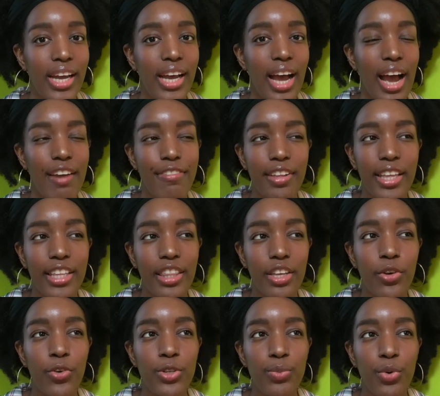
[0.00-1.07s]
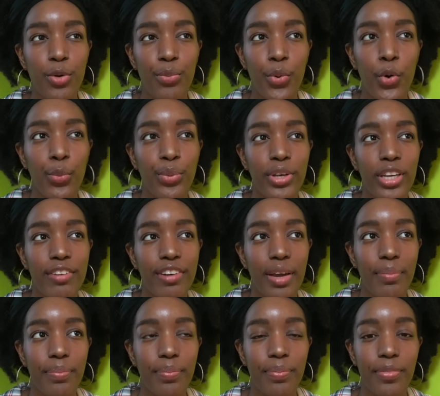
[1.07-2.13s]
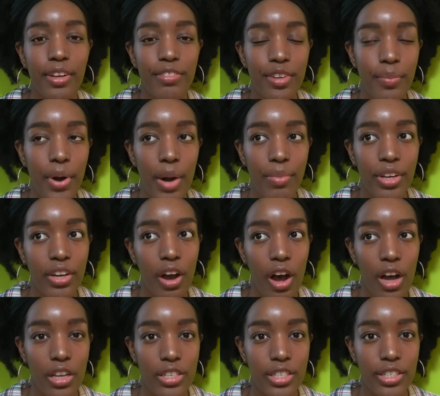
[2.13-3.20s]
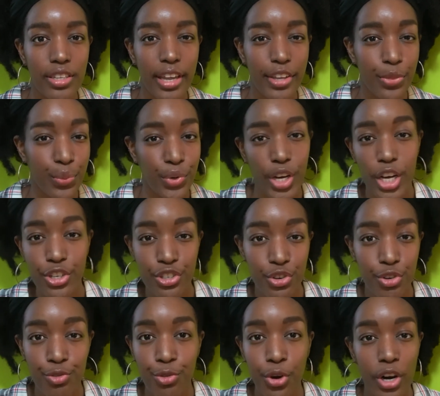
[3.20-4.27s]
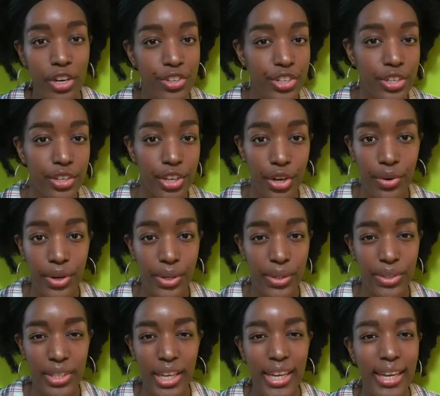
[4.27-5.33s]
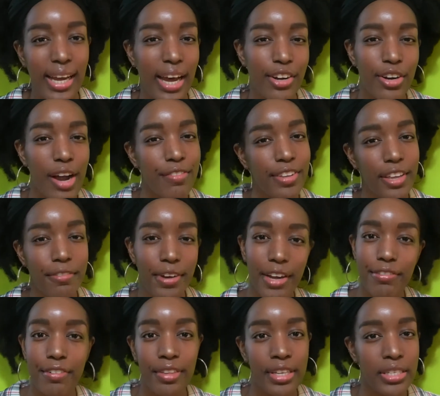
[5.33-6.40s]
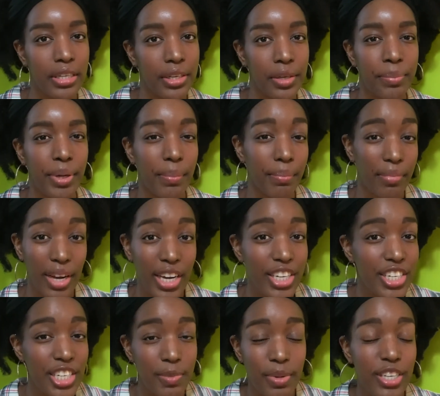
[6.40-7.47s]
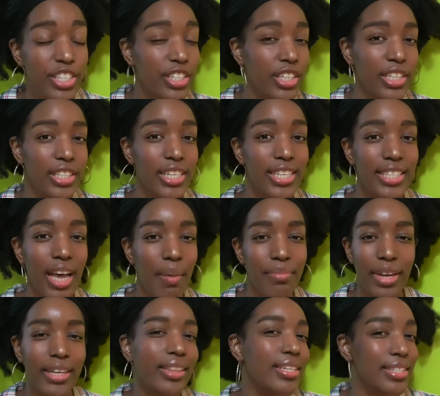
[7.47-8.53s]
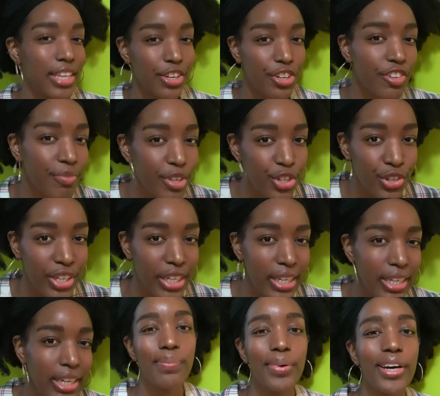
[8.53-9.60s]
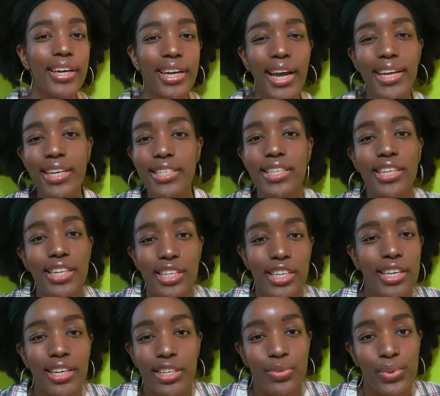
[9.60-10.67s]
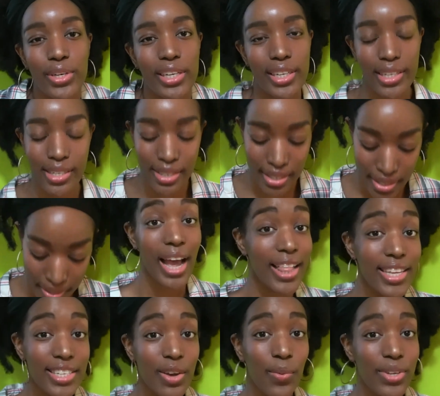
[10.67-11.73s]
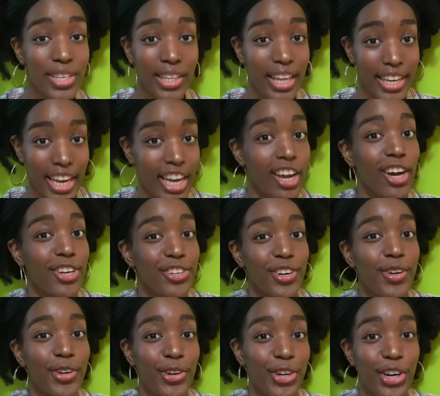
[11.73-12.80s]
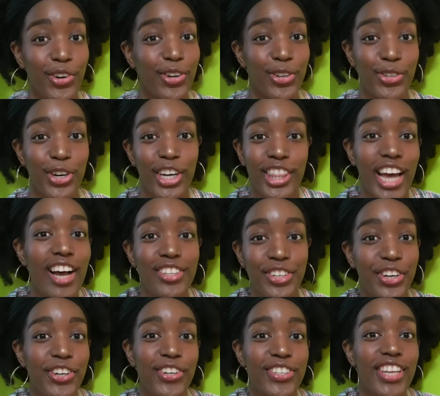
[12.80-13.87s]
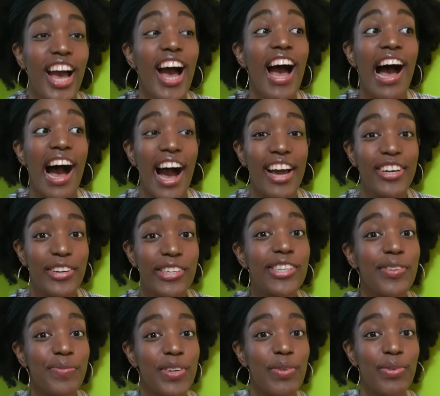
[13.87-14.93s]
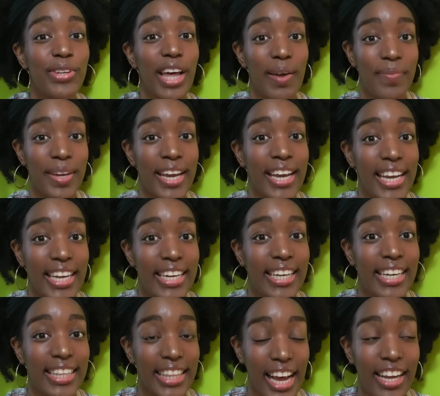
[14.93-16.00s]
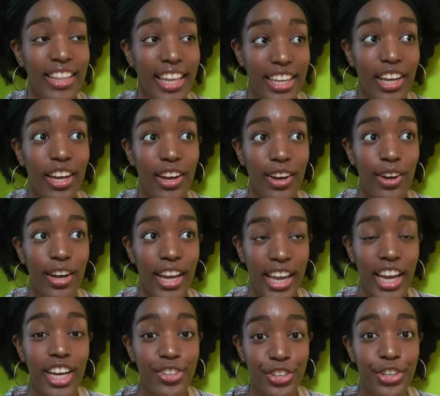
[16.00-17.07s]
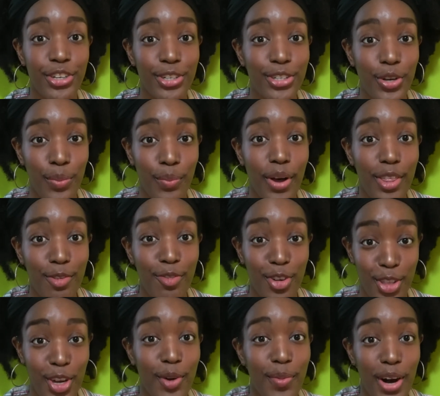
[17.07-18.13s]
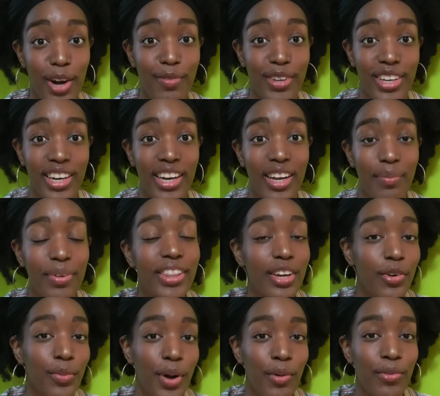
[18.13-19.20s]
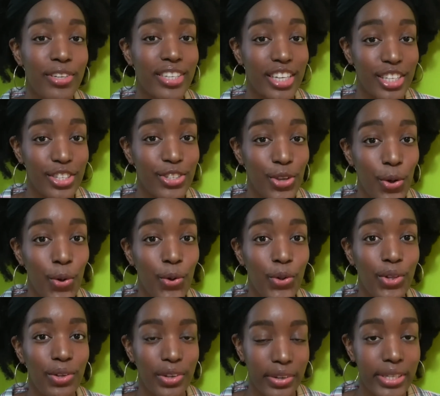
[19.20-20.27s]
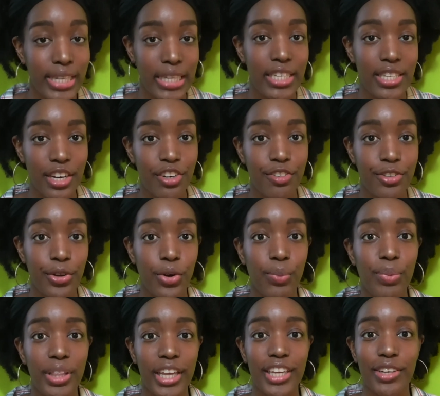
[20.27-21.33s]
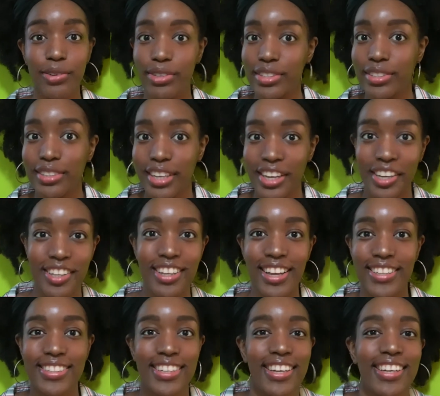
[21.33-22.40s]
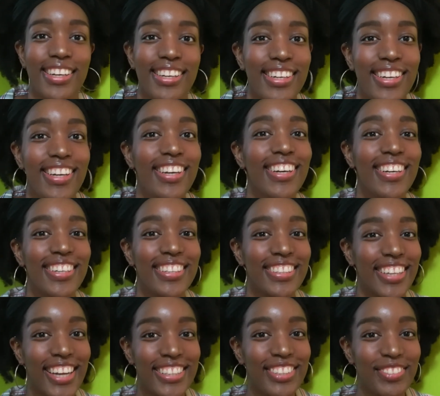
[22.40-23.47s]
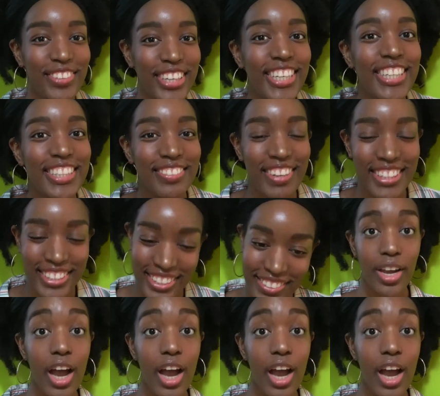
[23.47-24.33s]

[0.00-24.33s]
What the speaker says: I feel like it was more appropriate if the apartment costs like 300 or 400 euros. I don't know, I feel like 550 is a little bit much, especially since I'm not in the center of Madrid, but I guess it is what it is. At least it wasn't like 800 euros or 1,000 euros. I know some people that paid like 800 euros a month for their apartment, but their apartment was in Seoul. It was in the center of Seoul, but like it was like that's pretty expensive.